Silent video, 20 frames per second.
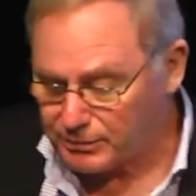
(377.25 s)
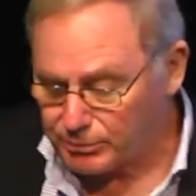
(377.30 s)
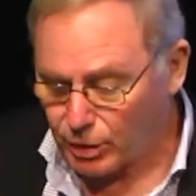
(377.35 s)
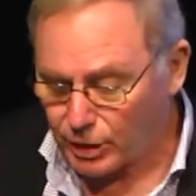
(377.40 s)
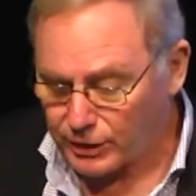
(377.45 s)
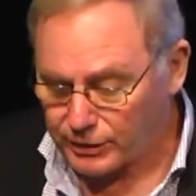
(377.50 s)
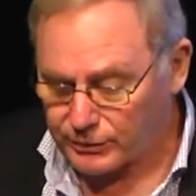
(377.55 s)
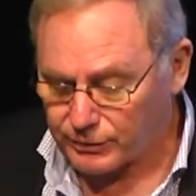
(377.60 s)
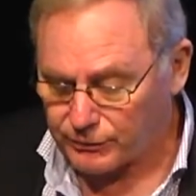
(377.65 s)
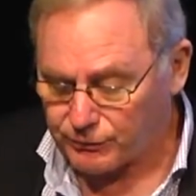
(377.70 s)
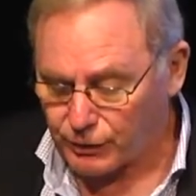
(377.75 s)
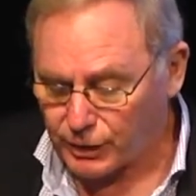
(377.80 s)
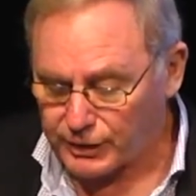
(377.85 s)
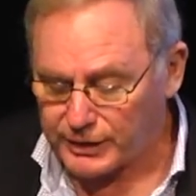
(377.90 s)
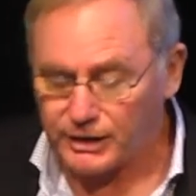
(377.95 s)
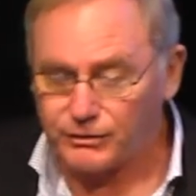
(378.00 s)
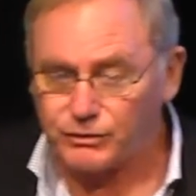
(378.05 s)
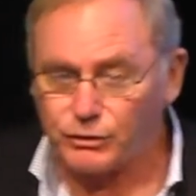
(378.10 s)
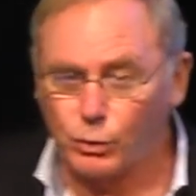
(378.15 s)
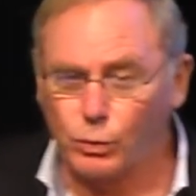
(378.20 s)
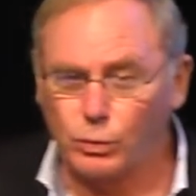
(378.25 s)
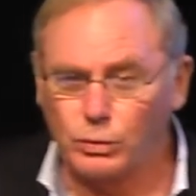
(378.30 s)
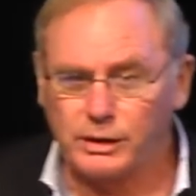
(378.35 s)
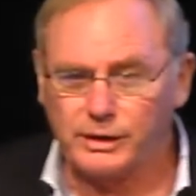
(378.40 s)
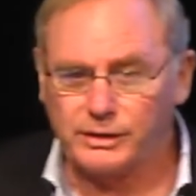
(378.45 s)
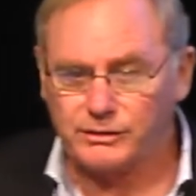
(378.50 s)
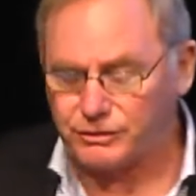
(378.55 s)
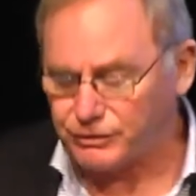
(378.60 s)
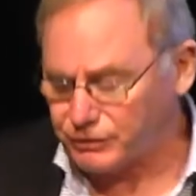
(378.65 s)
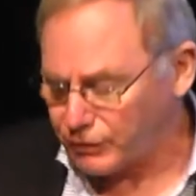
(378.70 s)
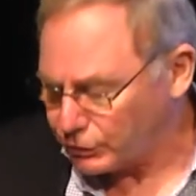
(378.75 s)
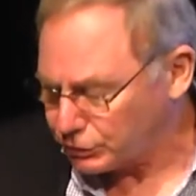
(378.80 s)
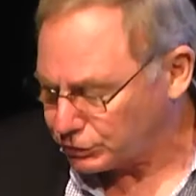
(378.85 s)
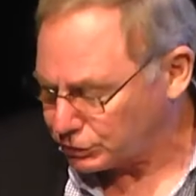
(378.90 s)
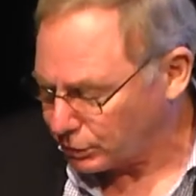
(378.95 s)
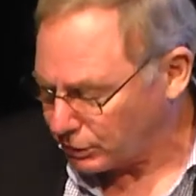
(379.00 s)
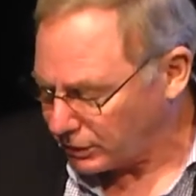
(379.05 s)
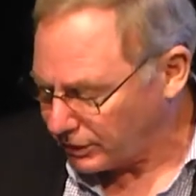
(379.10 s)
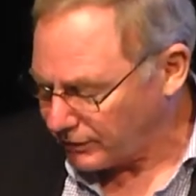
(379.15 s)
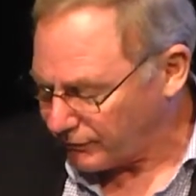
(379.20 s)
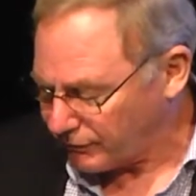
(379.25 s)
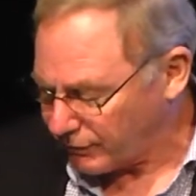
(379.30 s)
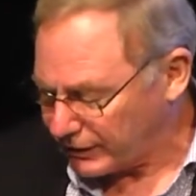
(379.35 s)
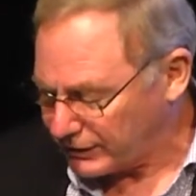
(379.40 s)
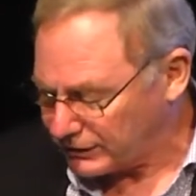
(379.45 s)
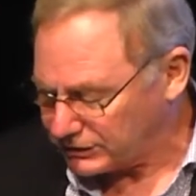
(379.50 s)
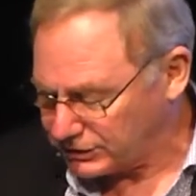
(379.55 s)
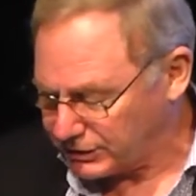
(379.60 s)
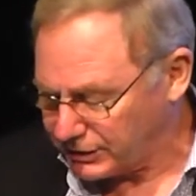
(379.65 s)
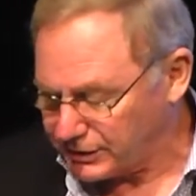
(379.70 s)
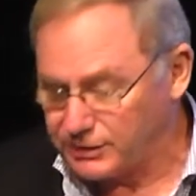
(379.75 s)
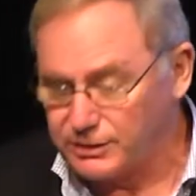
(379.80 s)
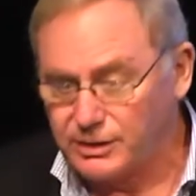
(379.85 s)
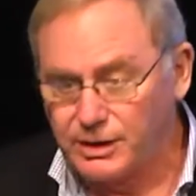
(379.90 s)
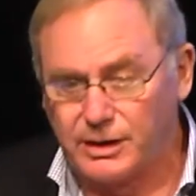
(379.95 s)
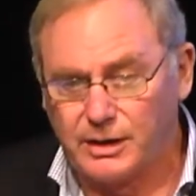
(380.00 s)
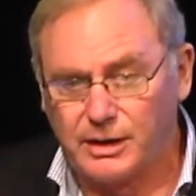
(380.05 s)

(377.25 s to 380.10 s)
microfinance, all that social innovation